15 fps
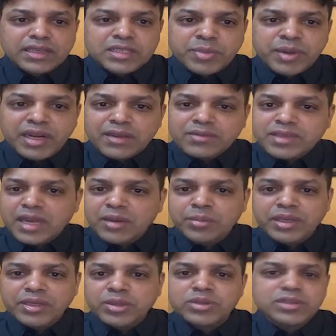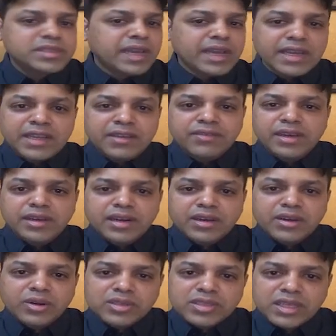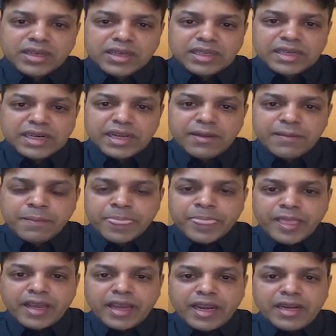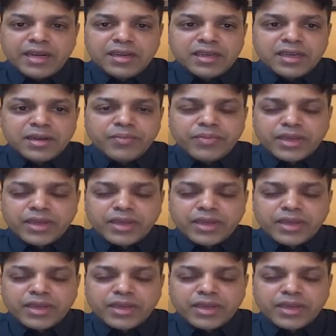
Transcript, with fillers: speed can be used anywhere across the country and uh,